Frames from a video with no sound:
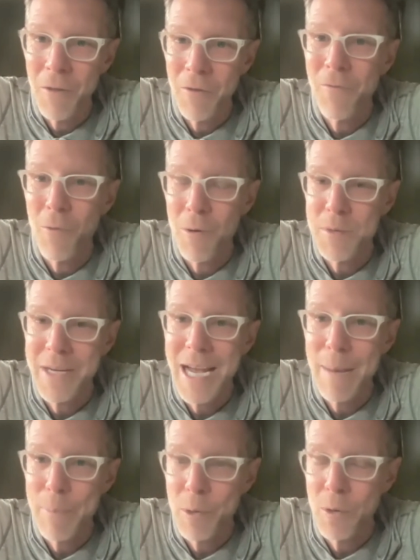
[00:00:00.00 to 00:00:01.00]
forms of
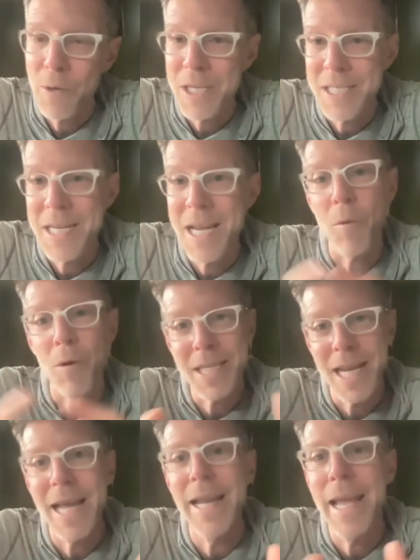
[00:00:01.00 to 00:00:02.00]
capital, and these
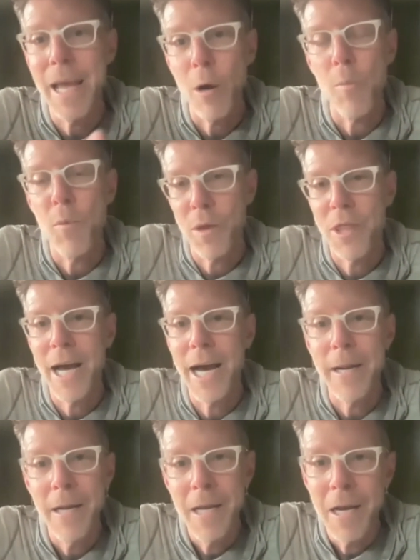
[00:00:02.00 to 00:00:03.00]
networks can help with
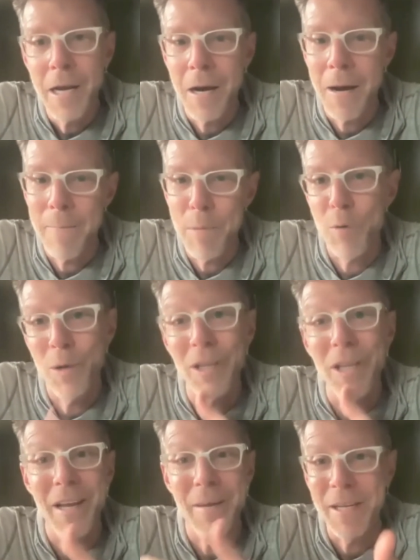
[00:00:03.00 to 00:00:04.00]
that. But
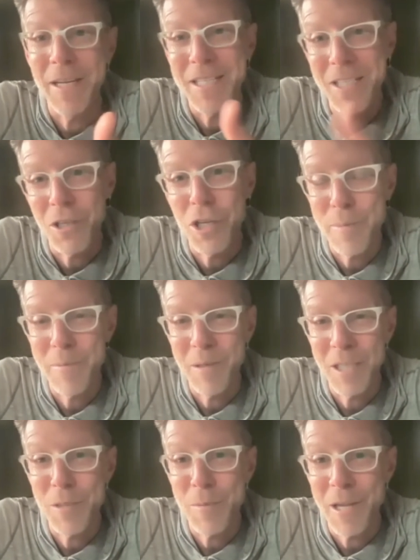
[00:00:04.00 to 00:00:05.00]
really, I mean, as
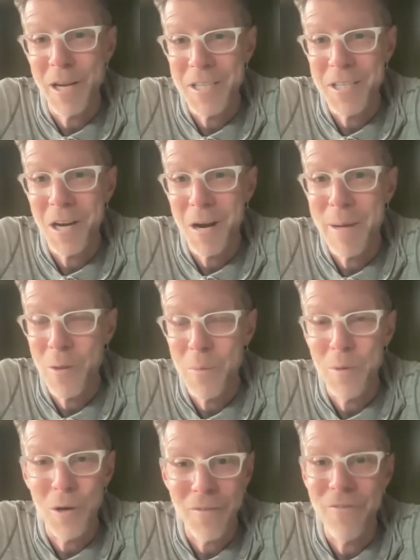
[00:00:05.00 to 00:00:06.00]
Elizabeth and I talk about in the
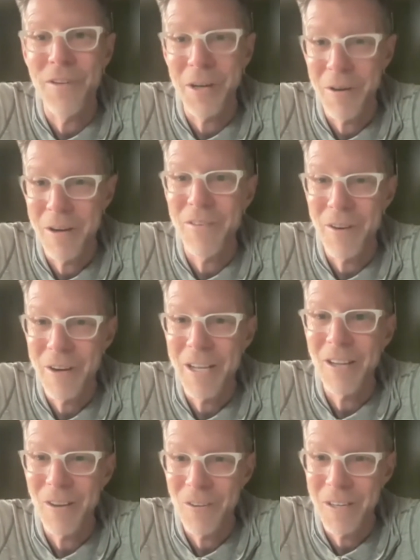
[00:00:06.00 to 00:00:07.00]
book very, very
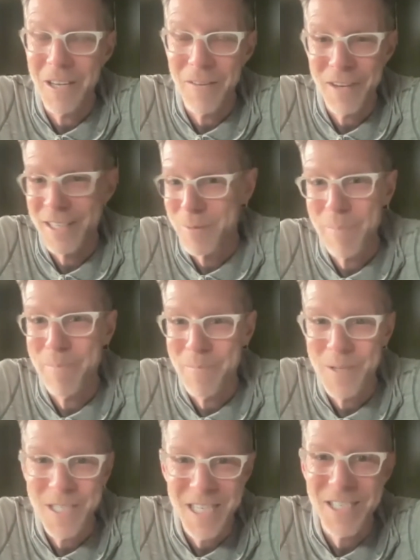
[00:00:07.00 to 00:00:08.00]
clearly, in fact, we
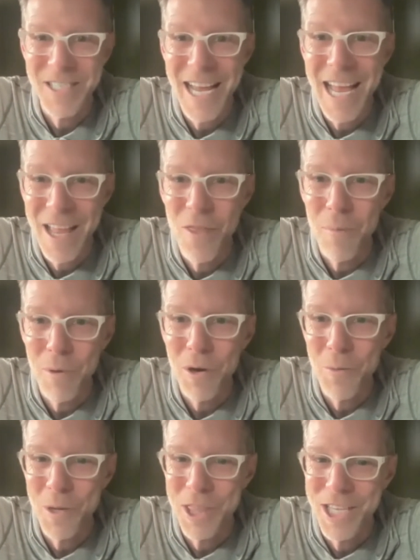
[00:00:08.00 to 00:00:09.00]
essentially end the
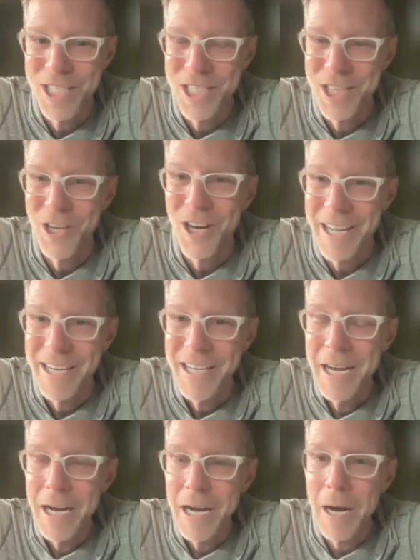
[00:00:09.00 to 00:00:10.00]
book with this thought.
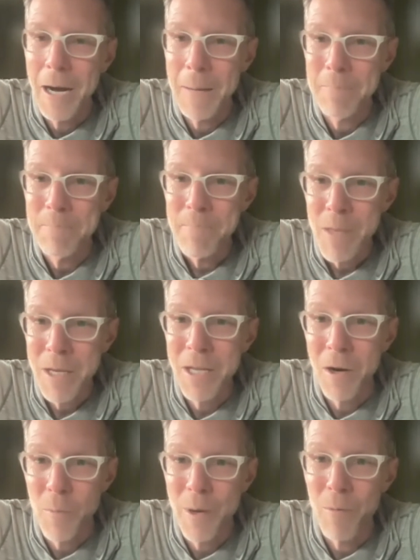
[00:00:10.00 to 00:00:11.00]

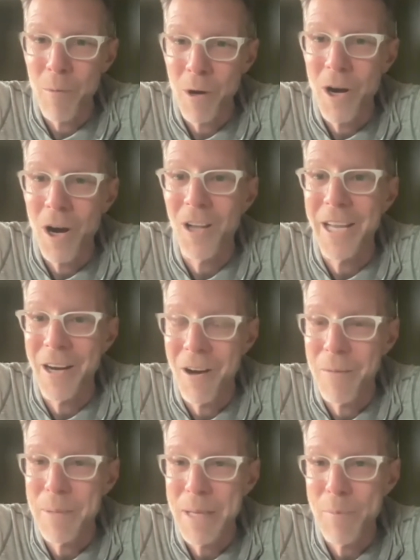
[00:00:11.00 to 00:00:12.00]
We're calling
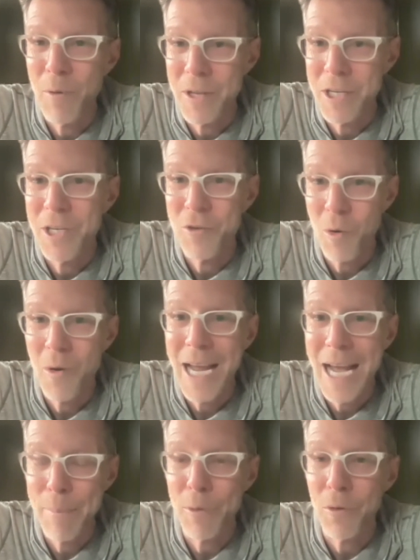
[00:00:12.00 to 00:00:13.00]
on people that control
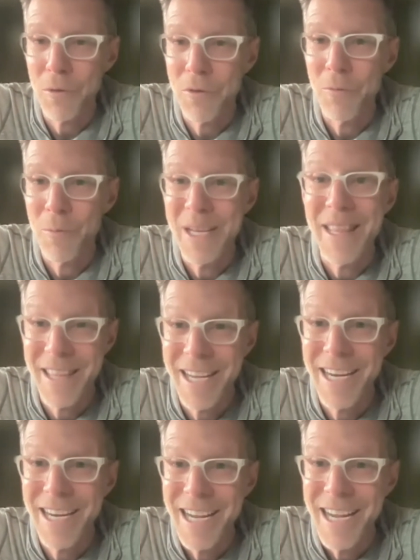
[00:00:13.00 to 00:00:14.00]
capital to
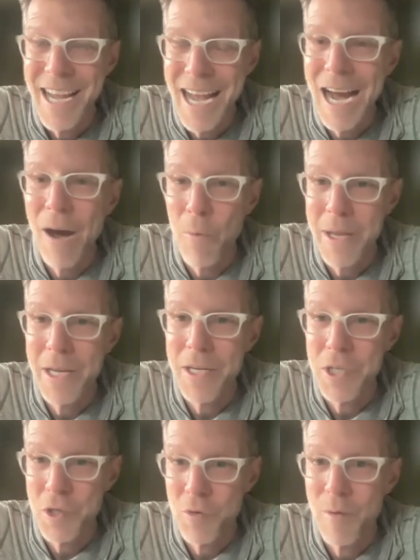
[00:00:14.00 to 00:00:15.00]
rethink how we
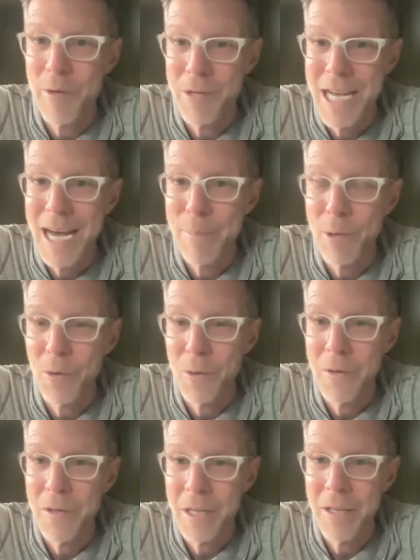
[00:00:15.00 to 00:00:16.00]
distribute capital
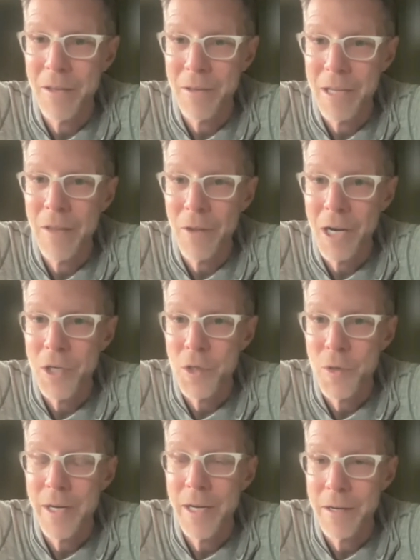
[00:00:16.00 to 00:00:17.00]
in the
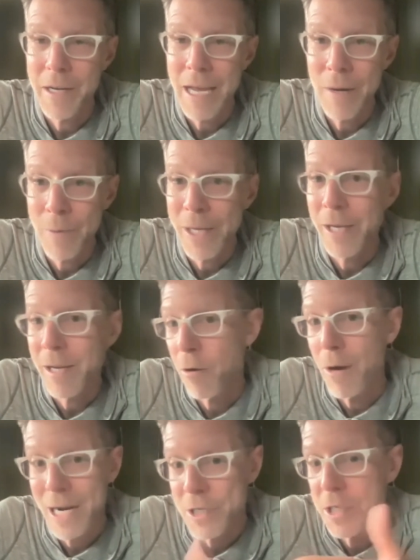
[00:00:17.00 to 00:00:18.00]
country. And we
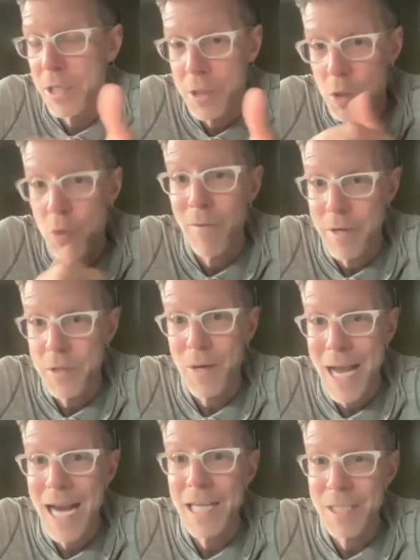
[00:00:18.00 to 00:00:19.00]
are actually, the two of us
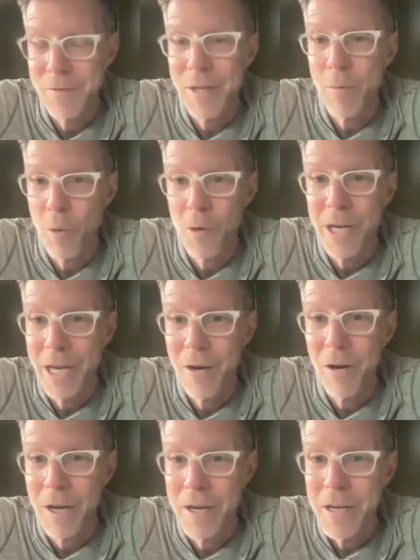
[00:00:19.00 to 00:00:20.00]
are actively working
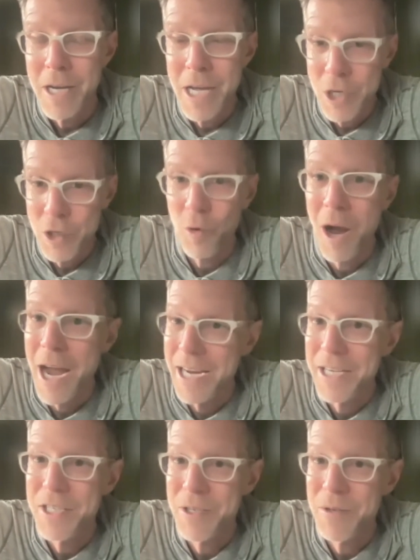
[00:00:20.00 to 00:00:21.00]
on
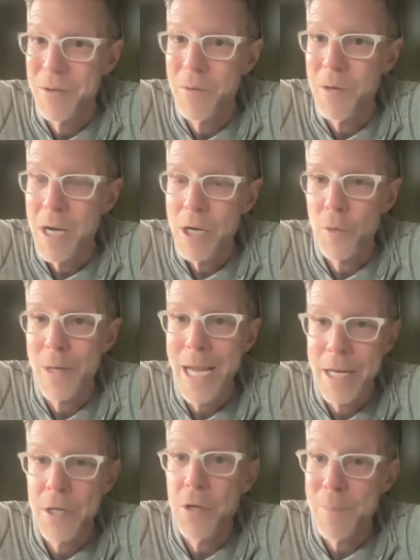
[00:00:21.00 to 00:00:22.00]
trying to
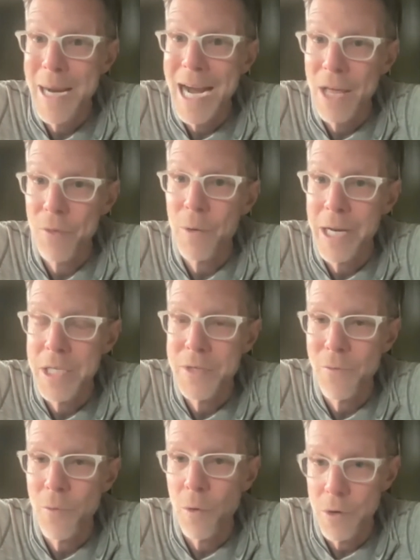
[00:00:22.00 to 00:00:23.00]
create new
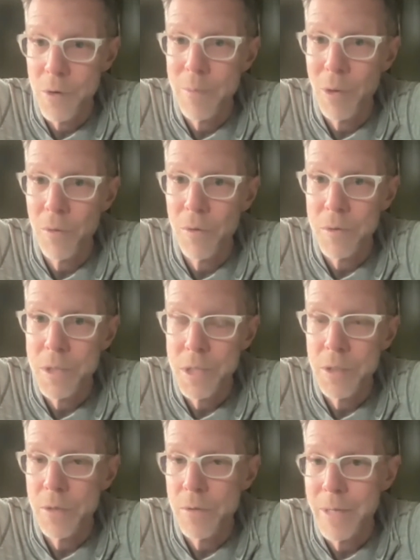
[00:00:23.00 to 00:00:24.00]
pathways for new builders
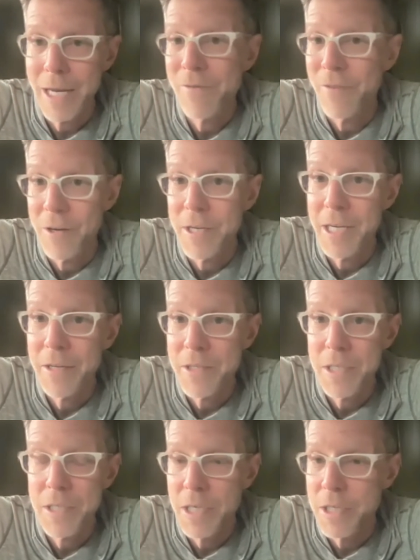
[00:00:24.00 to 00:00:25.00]
to get funding,
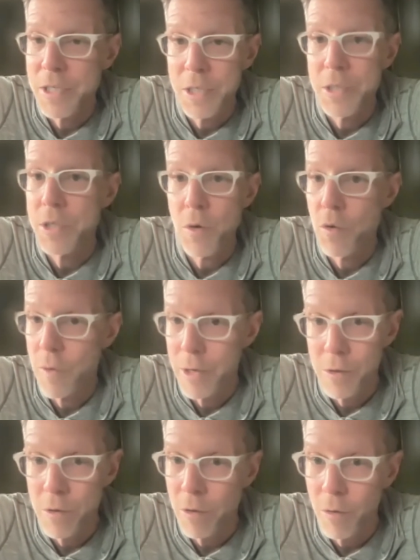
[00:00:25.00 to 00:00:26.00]
because it's just so
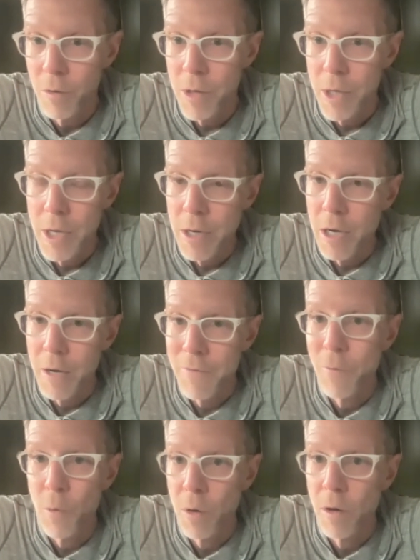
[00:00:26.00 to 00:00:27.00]
critical
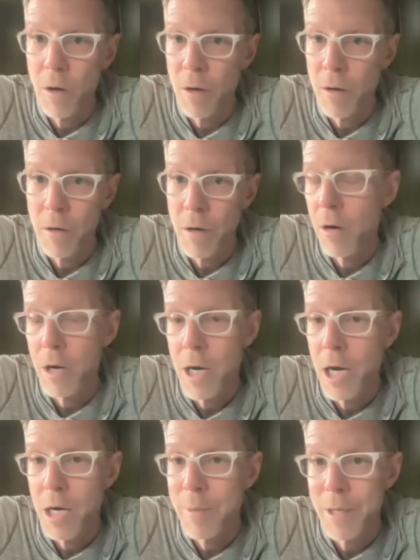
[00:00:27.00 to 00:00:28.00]
for our
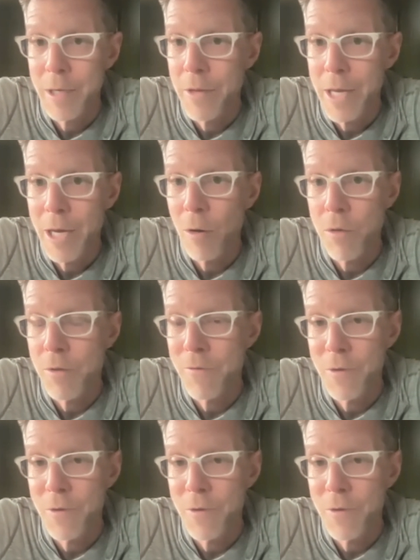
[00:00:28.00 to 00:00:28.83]
economy and the health and